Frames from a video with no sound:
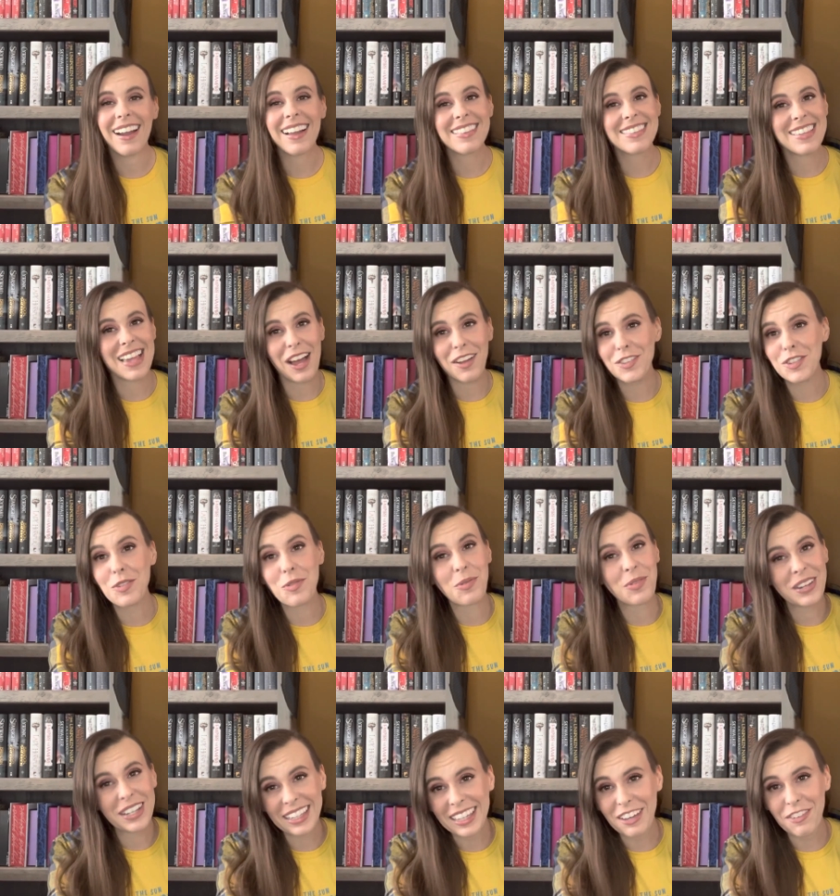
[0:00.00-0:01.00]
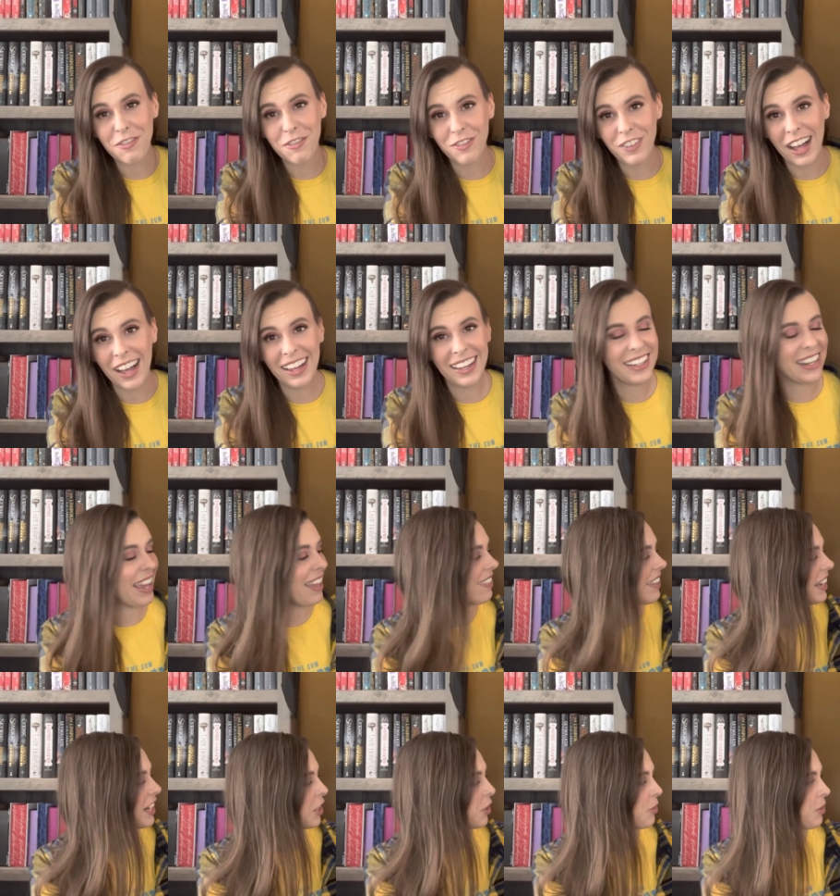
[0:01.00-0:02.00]
It sounds really fun and
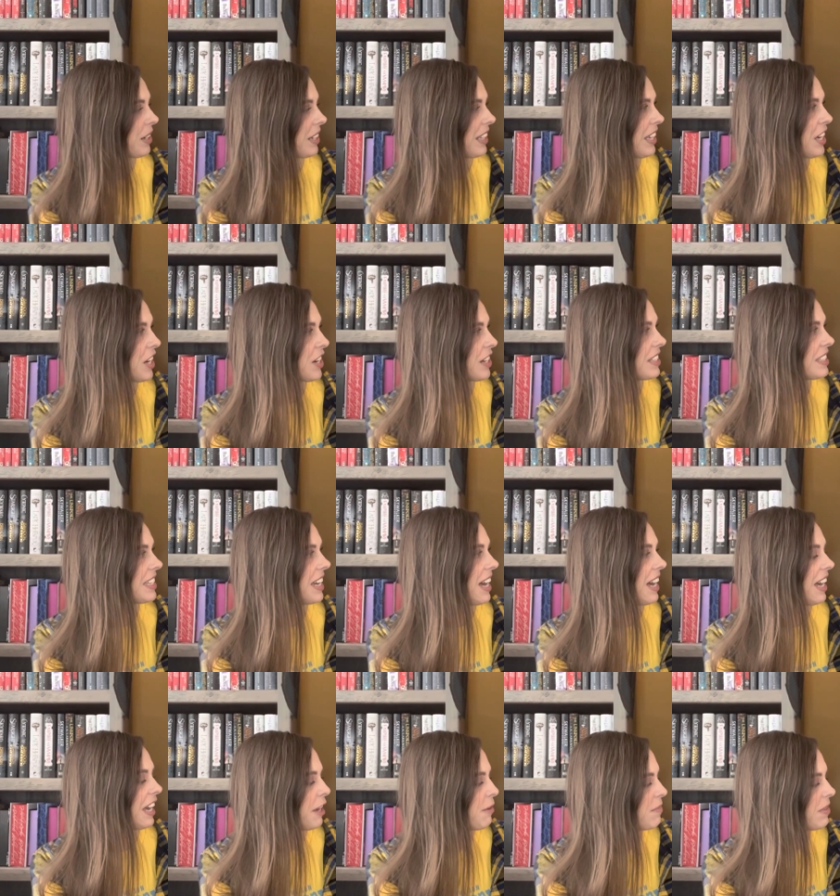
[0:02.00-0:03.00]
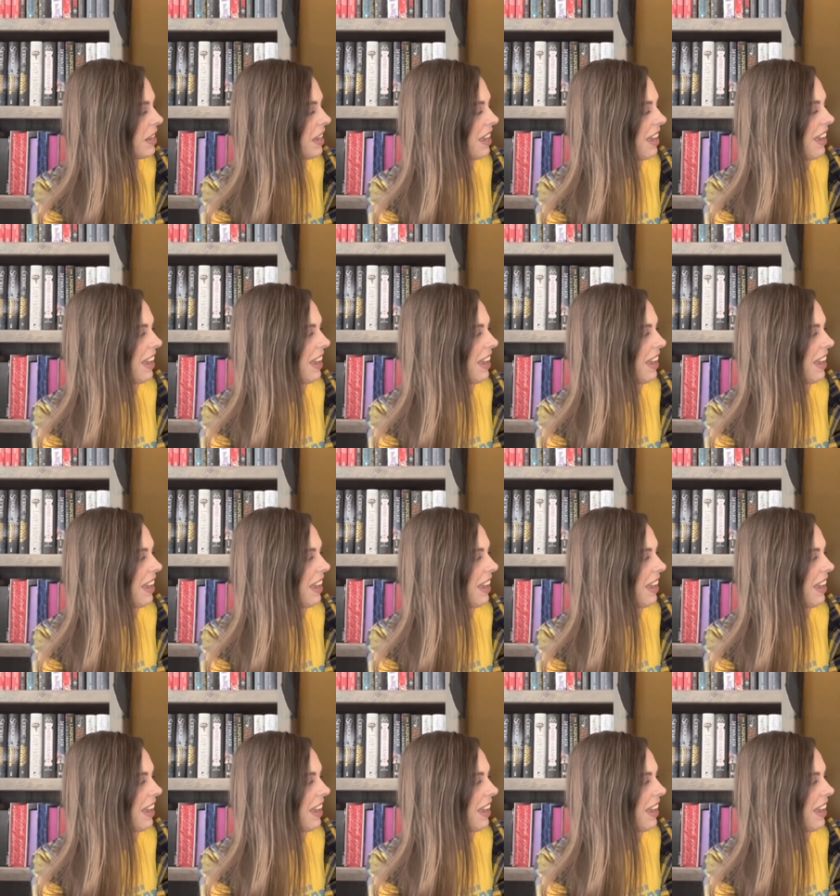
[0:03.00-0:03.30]
like a really good time,